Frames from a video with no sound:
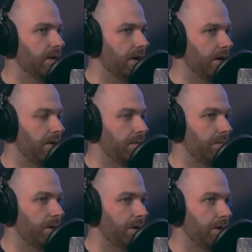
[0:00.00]

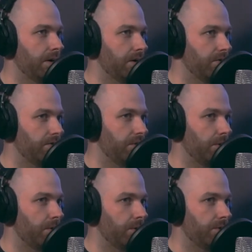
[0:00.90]
um,
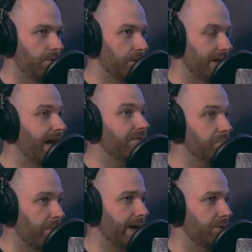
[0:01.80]
for for
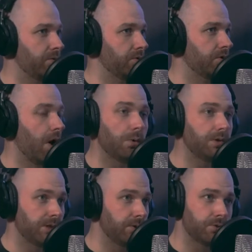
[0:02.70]
eleven pounds,
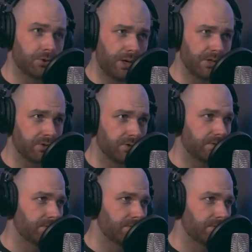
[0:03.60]
only used twice.